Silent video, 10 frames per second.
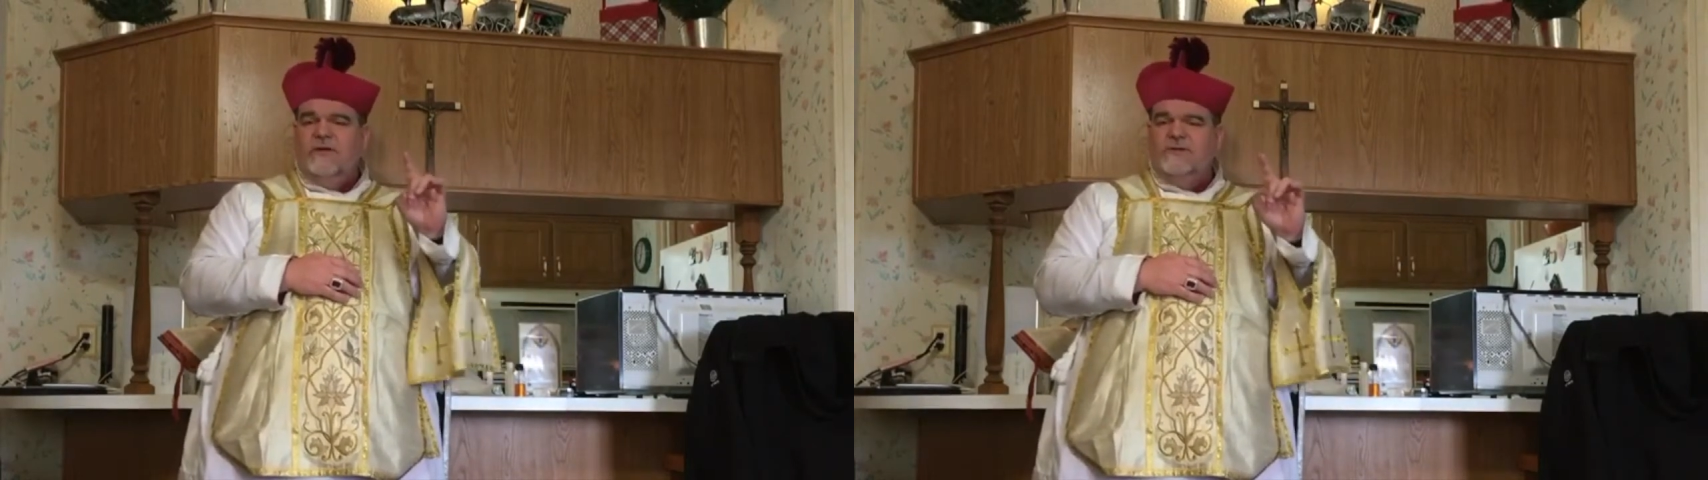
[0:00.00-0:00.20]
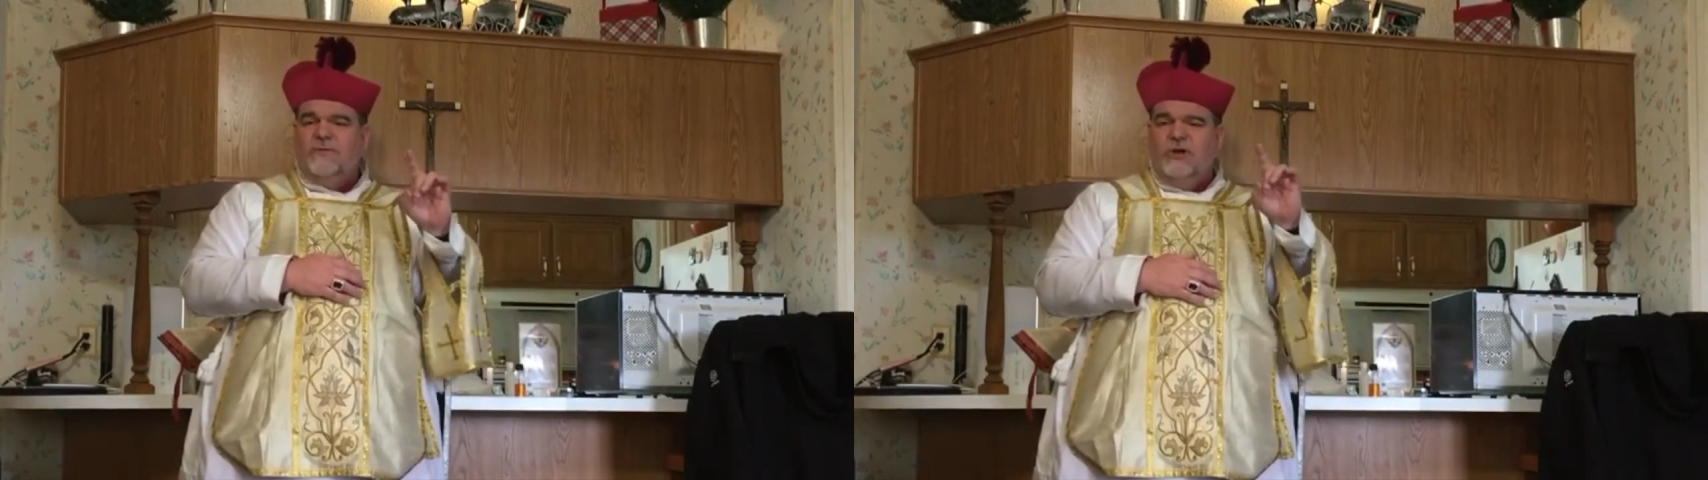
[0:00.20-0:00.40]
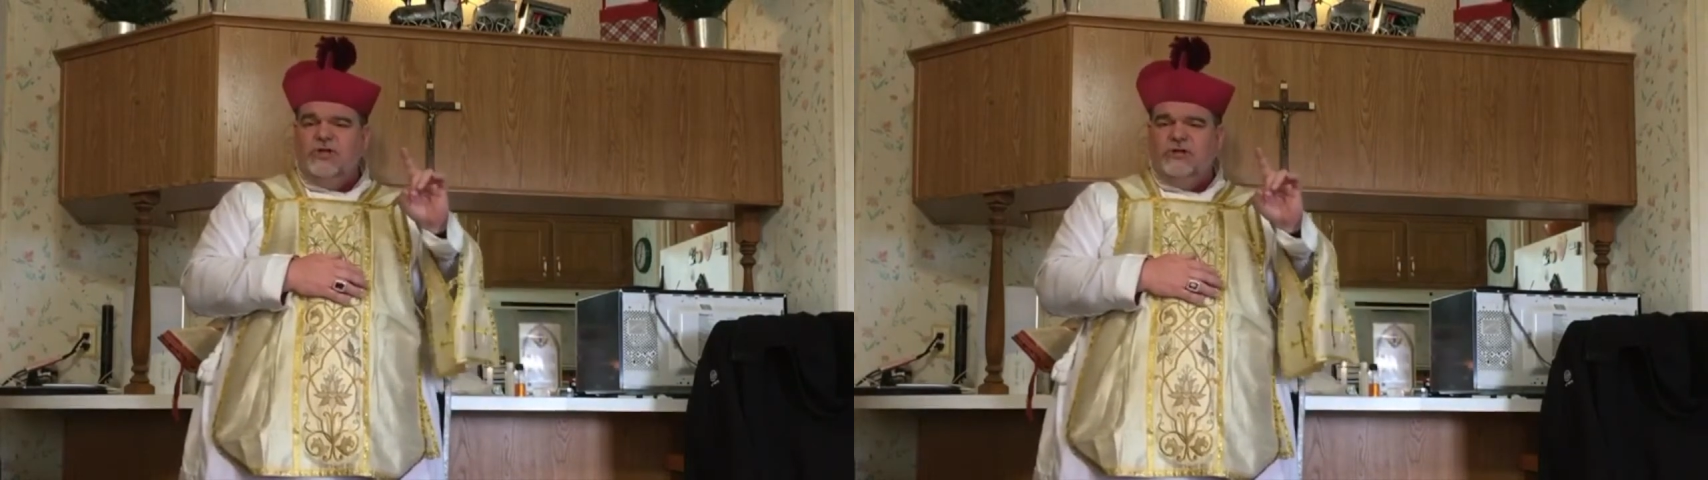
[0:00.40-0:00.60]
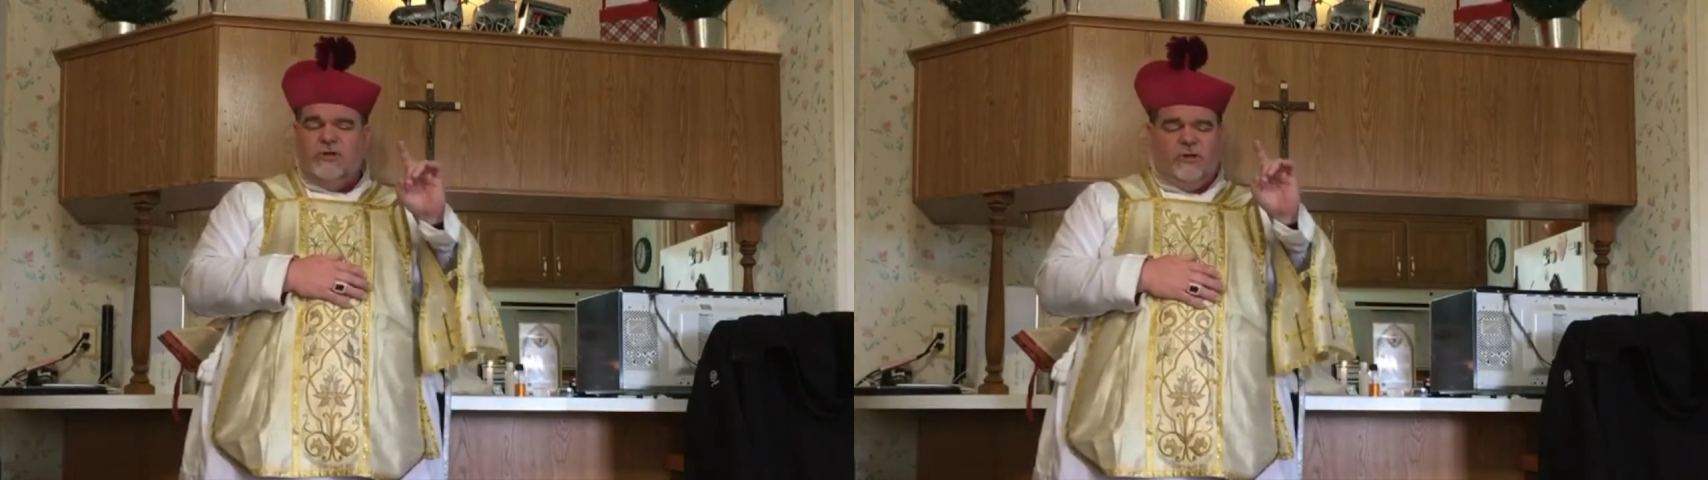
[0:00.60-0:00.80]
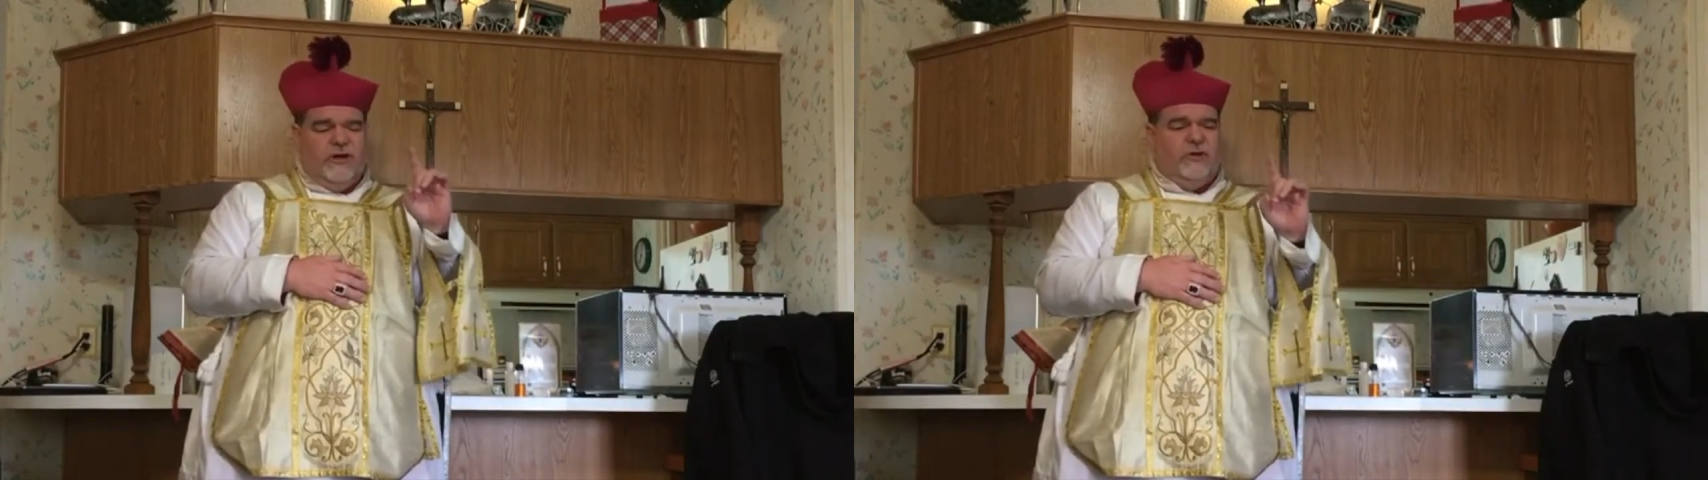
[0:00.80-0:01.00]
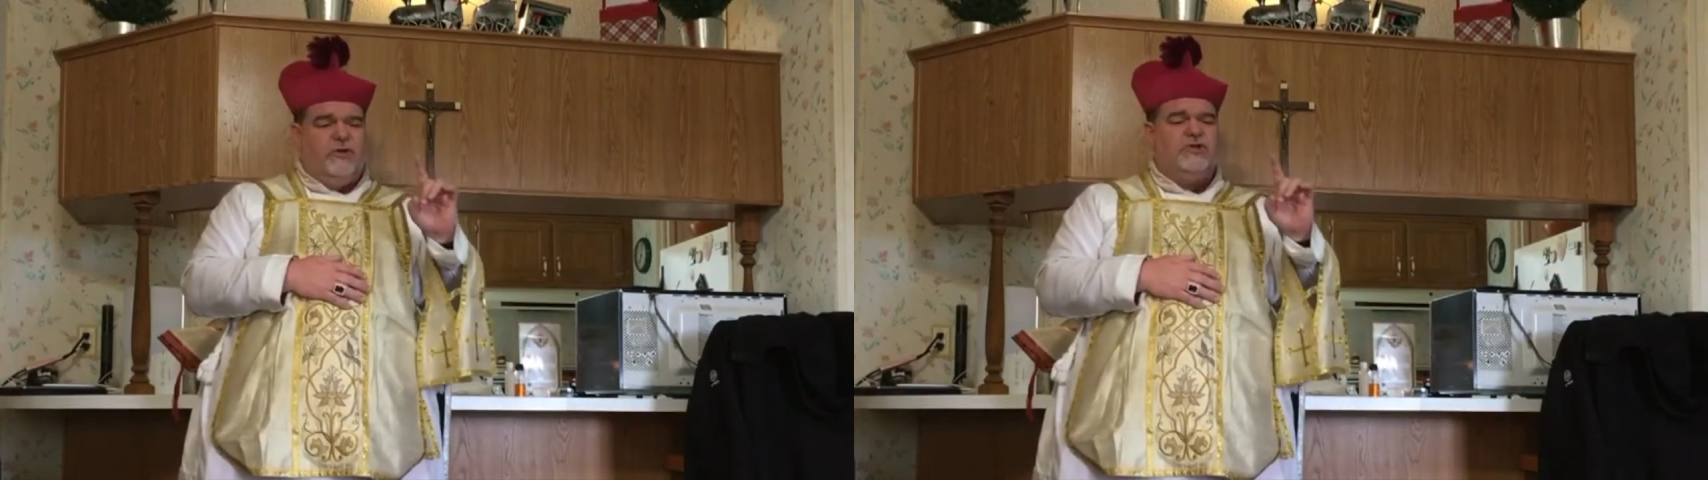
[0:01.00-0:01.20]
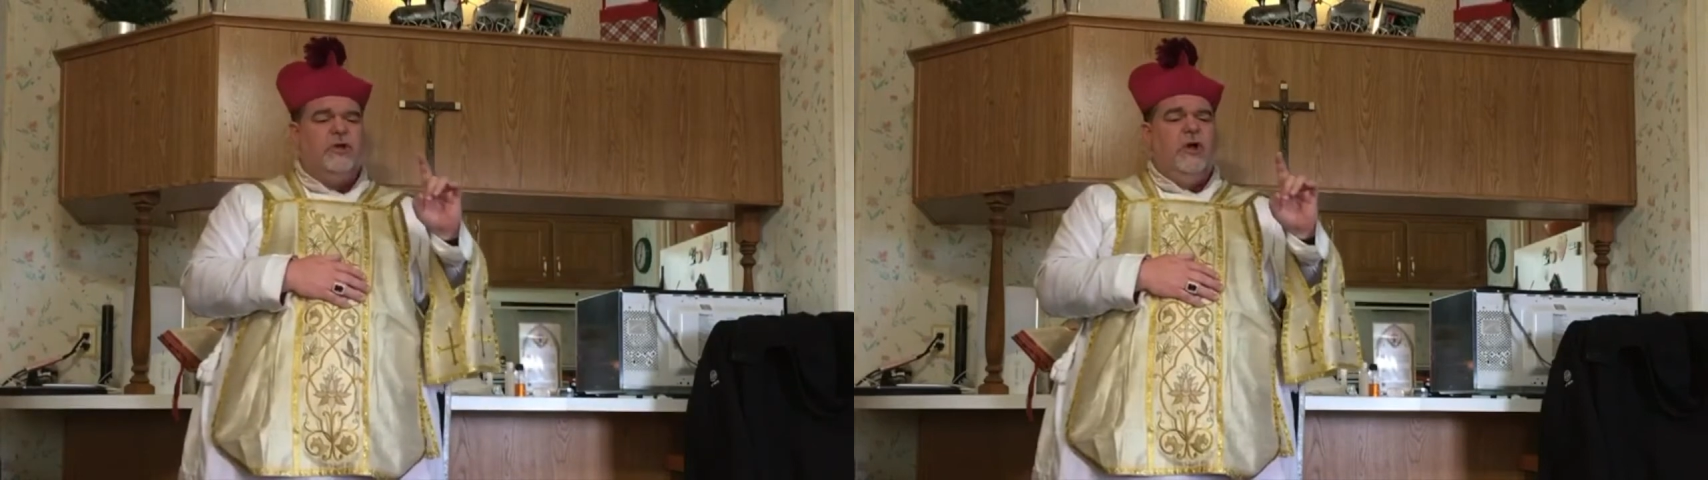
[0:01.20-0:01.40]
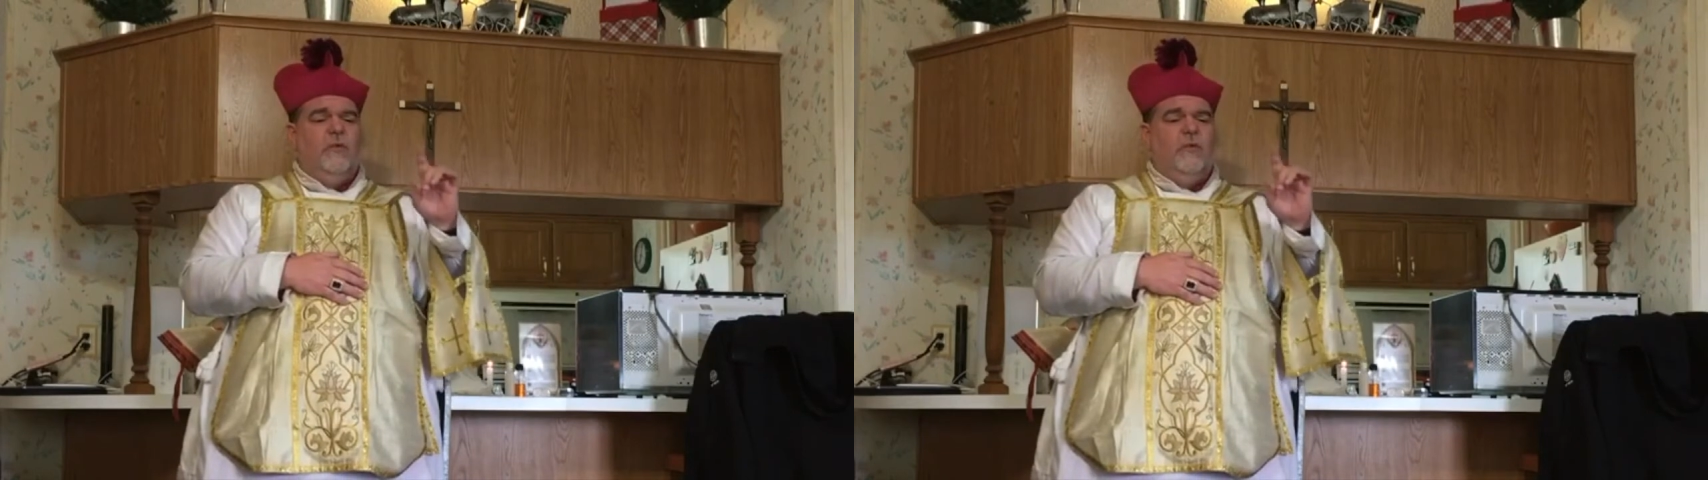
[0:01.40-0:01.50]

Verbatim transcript: inspiration of the Holy Ghost,